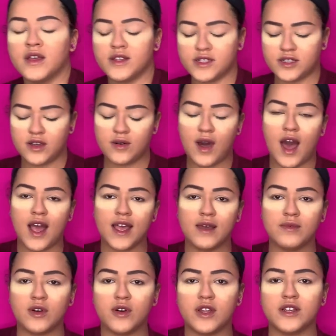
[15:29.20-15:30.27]
So I am
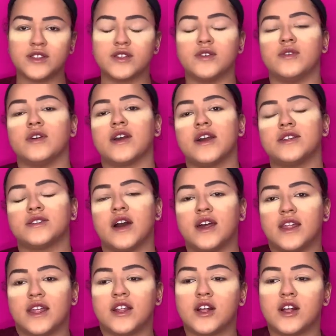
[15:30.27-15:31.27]
going to scoot you guys on in